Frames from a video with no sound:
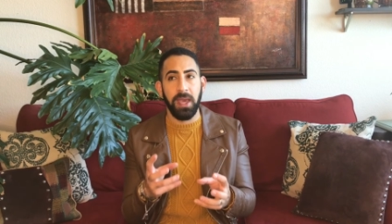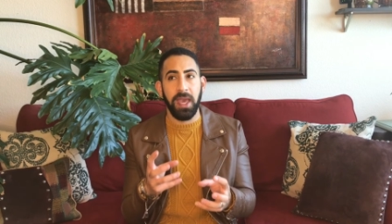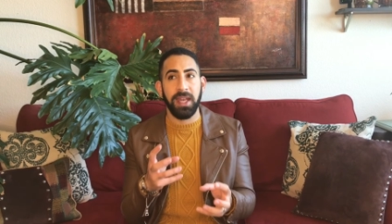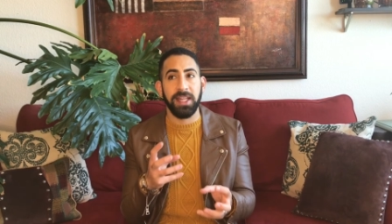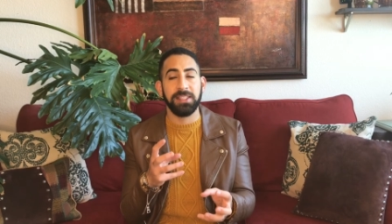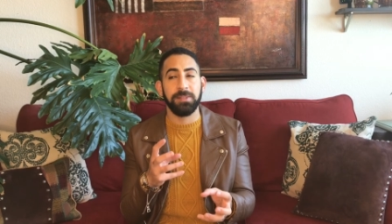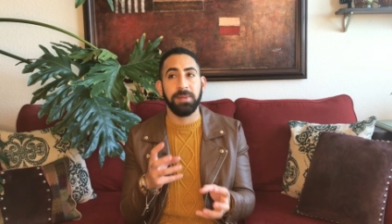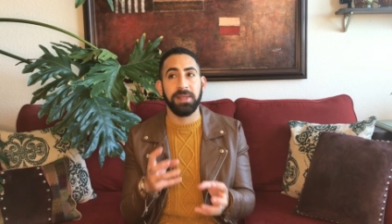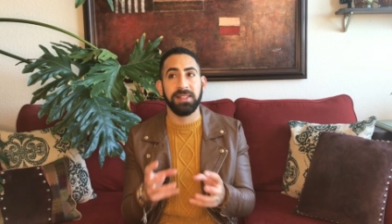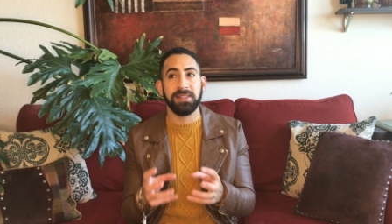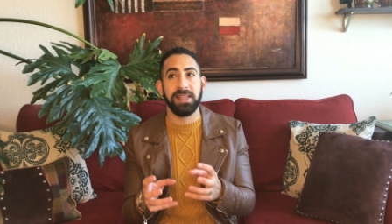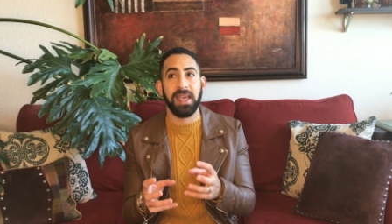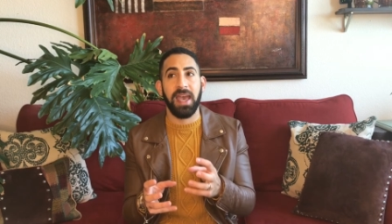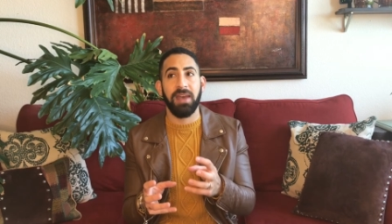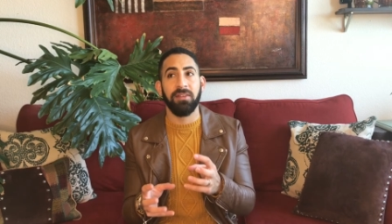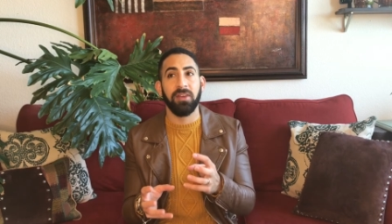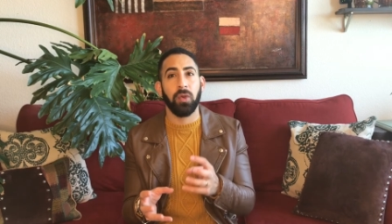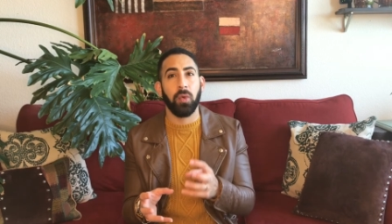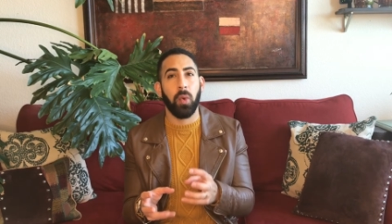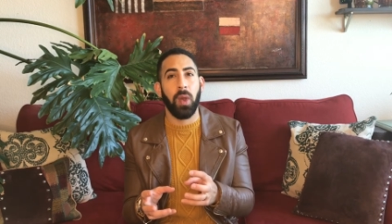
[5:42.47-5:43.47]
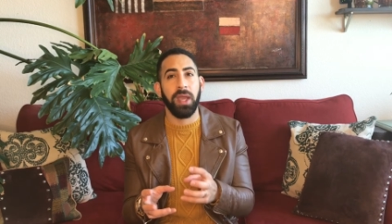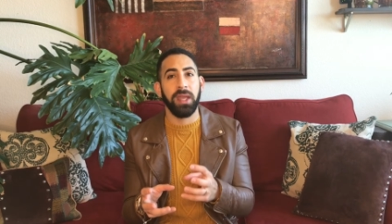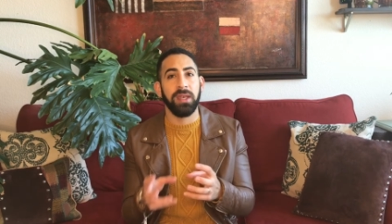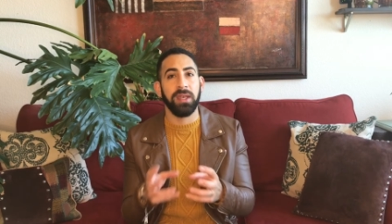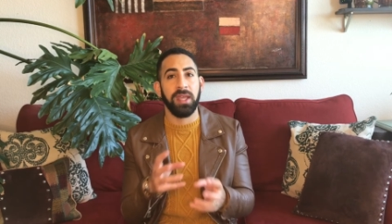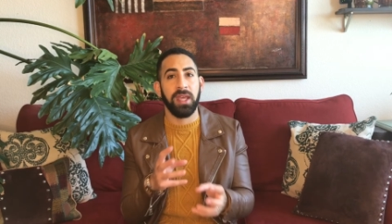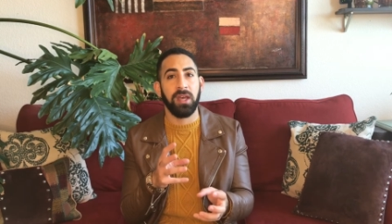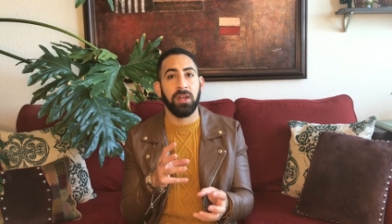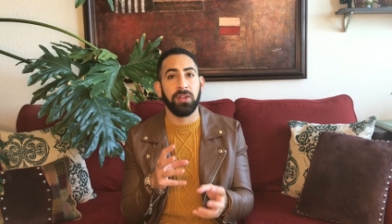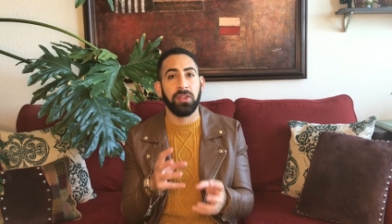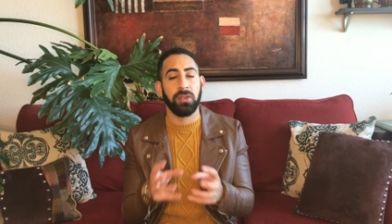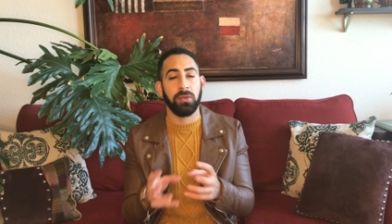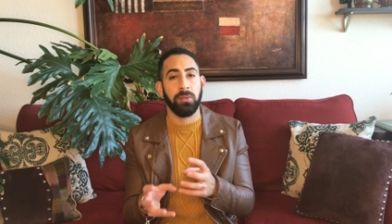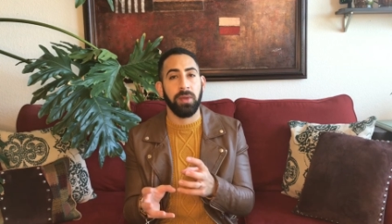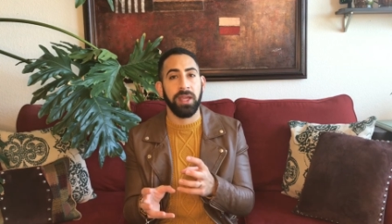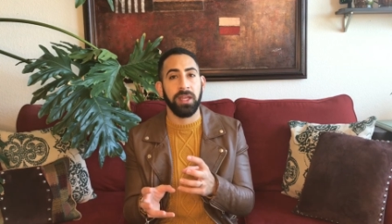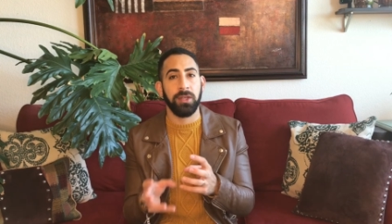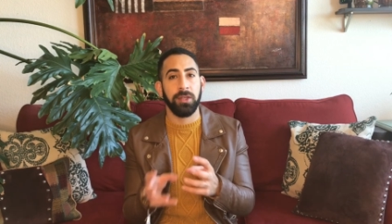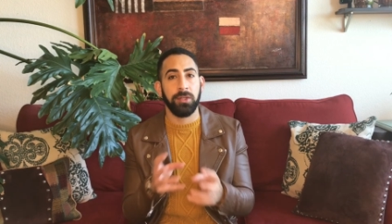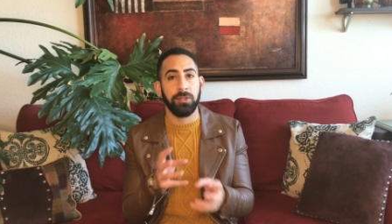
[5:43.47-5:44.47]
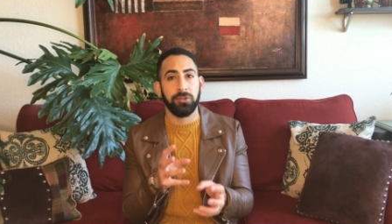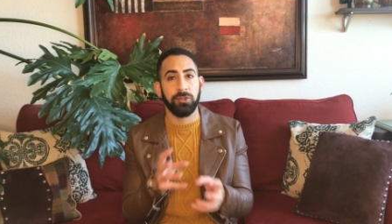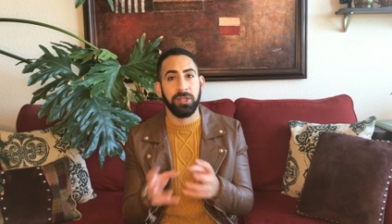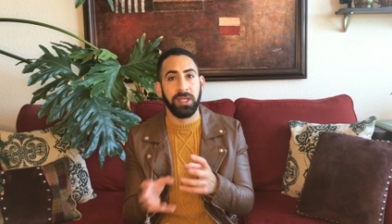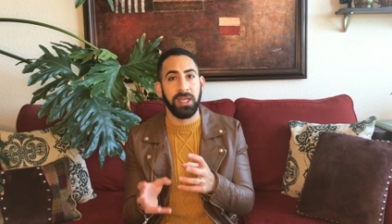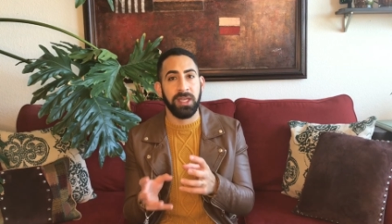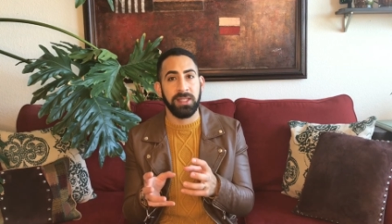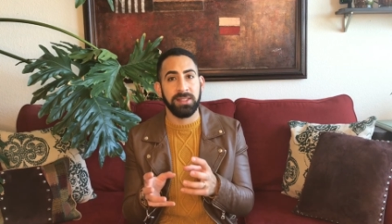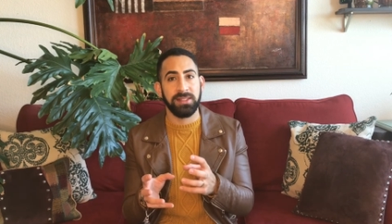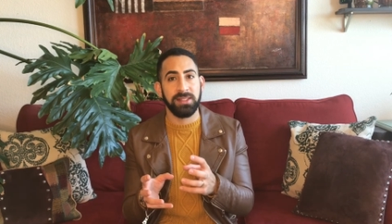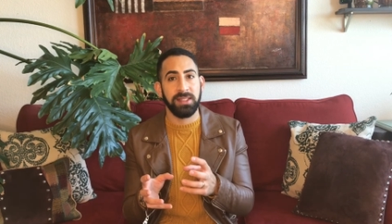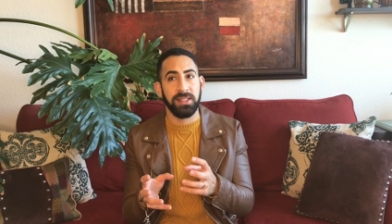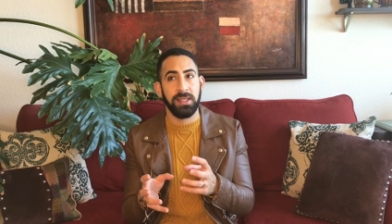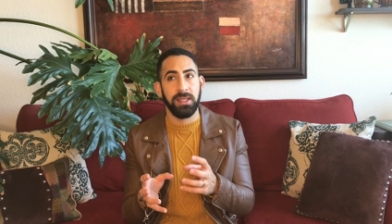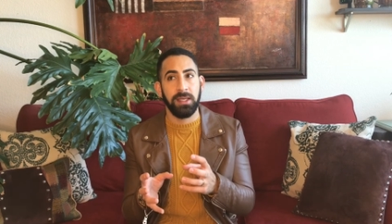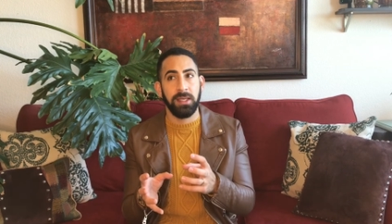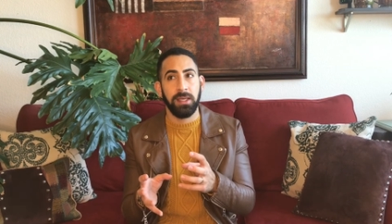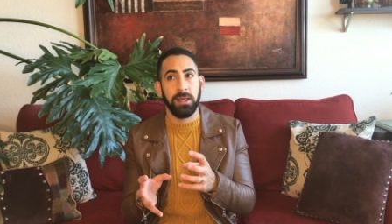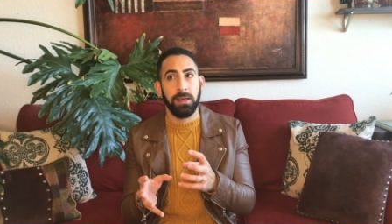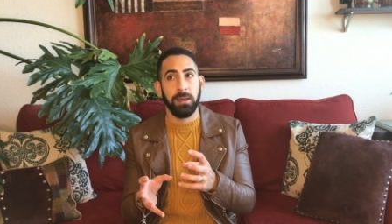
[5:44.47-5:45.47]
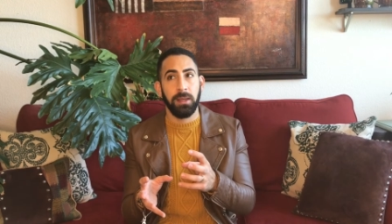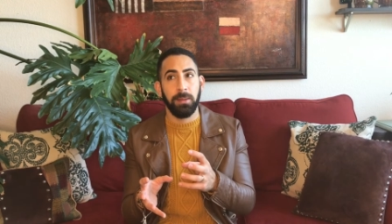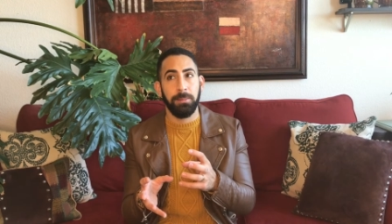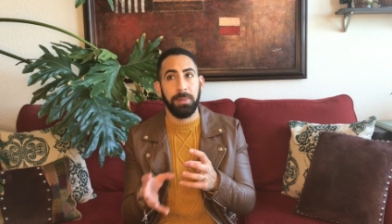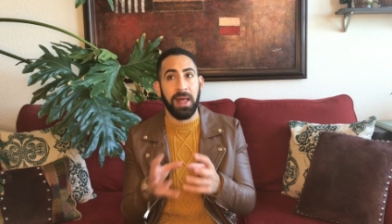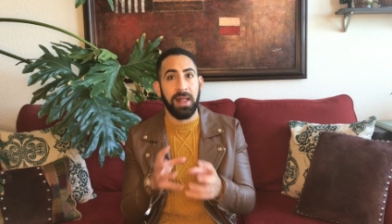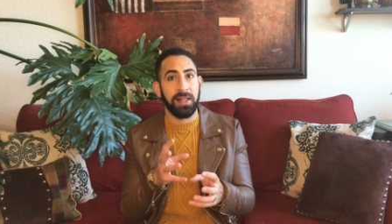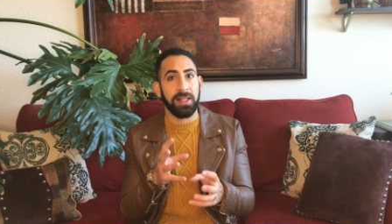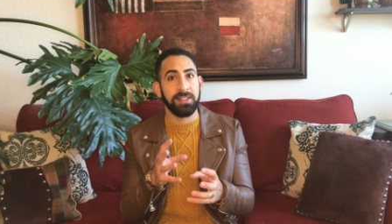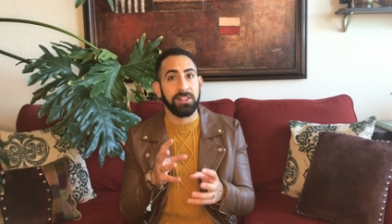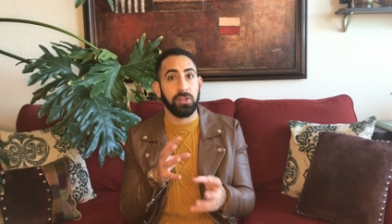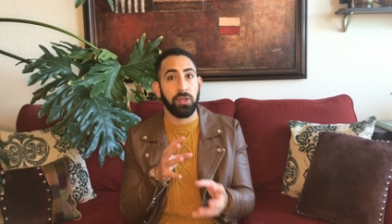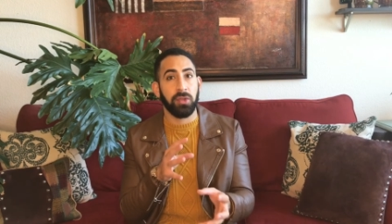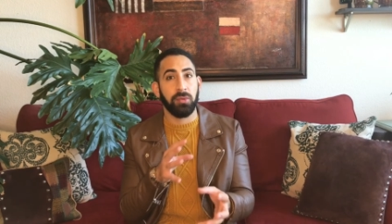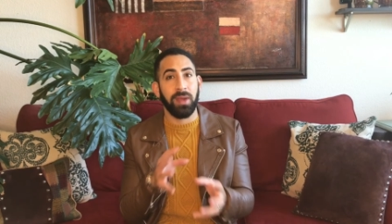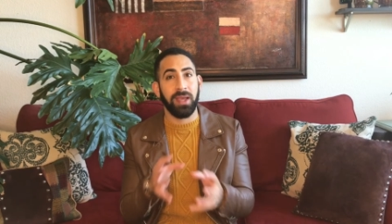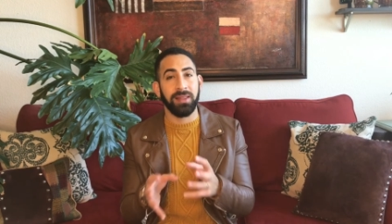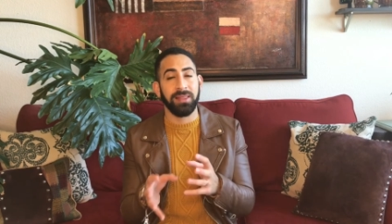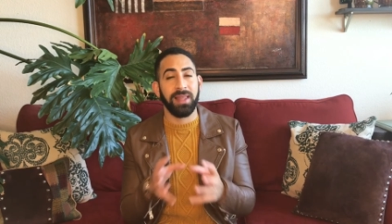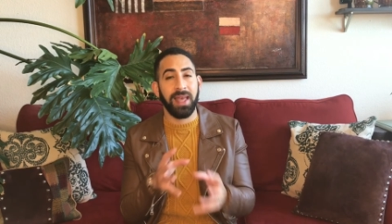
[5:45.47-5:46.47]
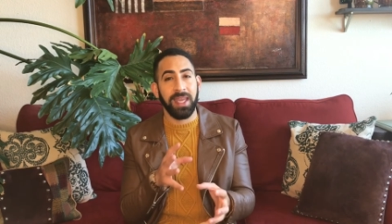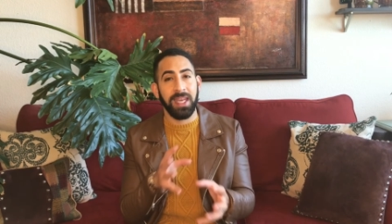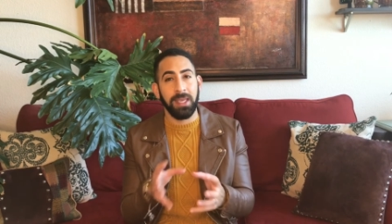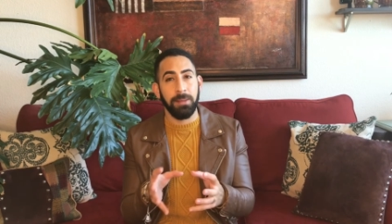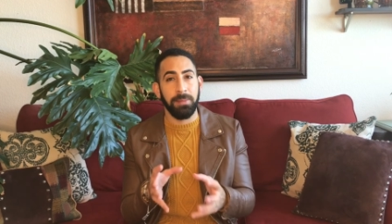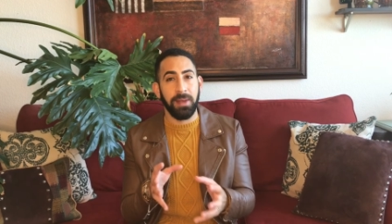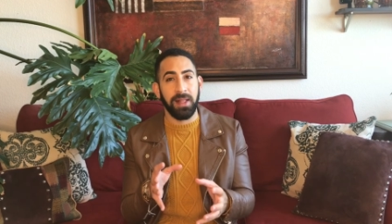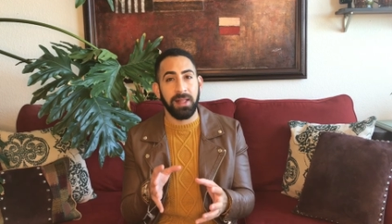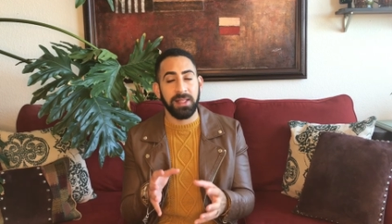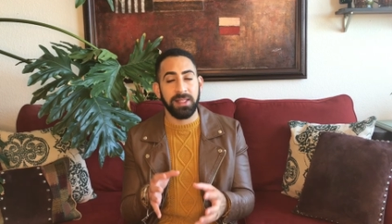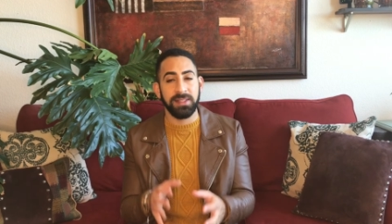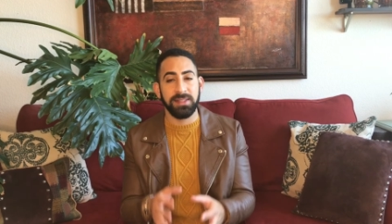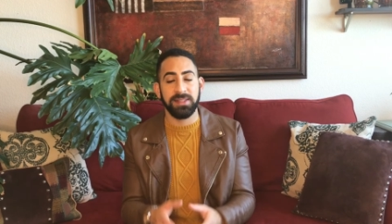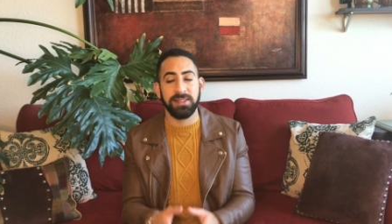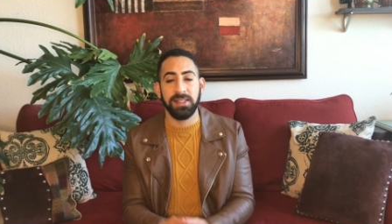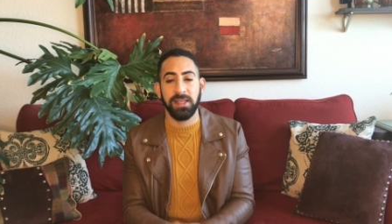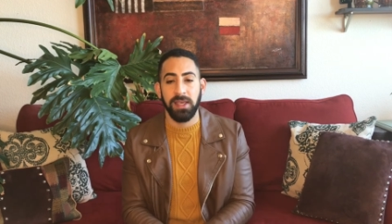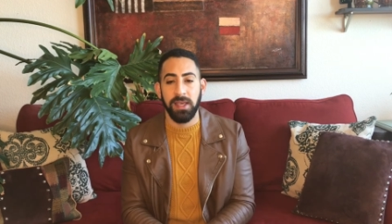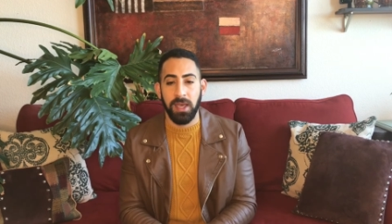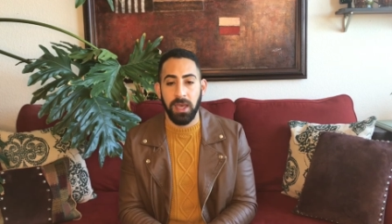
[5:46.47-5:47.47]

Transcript: and it's because I haven't quite nailed the right nutrient balance or the right lighting balance.